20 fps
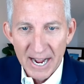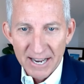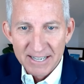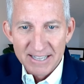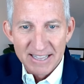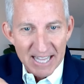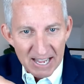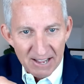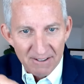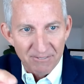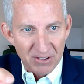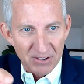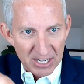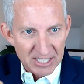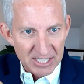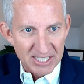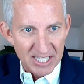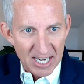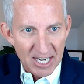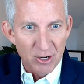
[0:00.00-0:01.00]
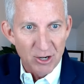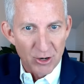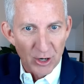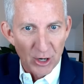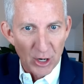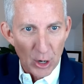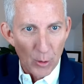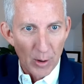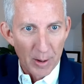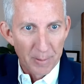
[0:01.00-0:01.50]
and they've continued
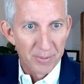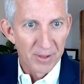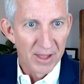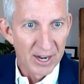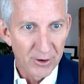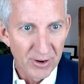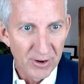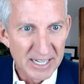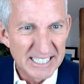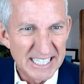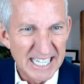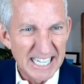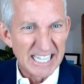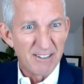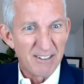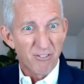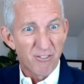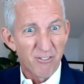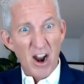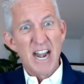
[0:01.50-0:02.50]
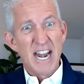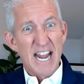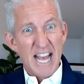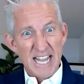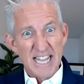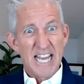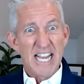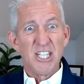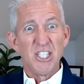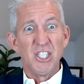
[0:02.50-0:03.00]
to go up like crazy. And
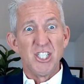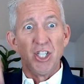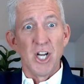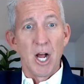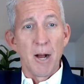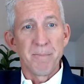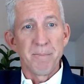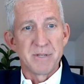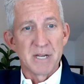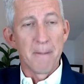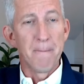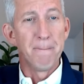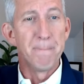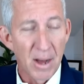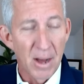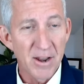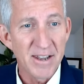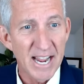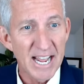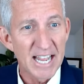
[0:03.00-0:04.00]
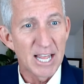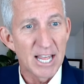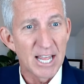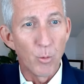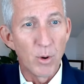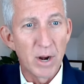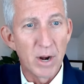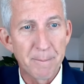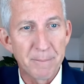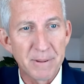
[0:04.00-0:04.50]
Friday, they jumped up. Monday, they
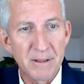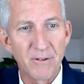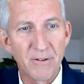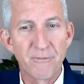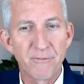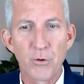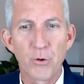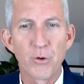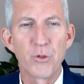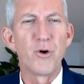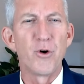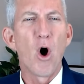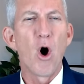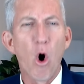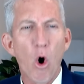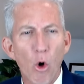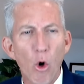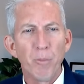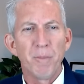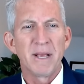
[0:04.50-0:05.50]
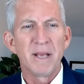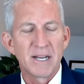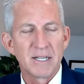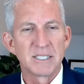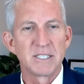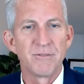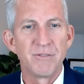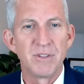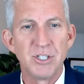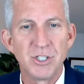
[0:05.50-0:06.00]
went up even further, all
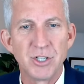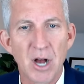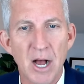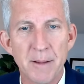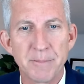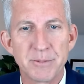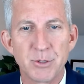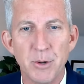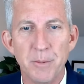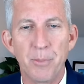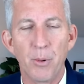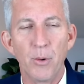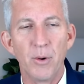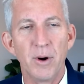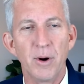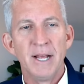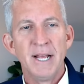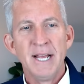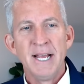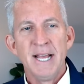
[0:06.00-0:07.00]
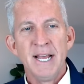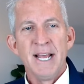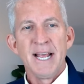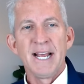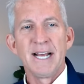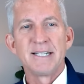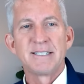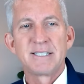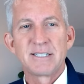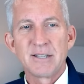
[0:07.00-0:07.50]
because of the jobs report.
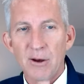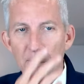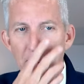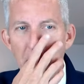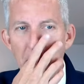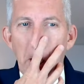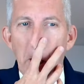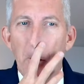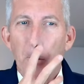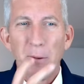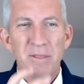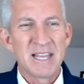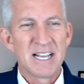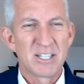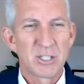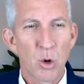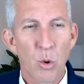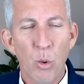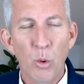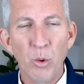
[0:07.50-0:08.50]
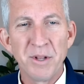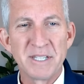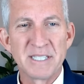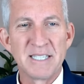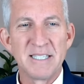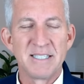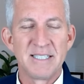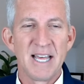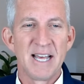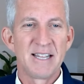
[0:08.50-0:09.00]
And so what that told
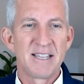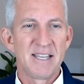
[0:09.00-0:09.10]
us is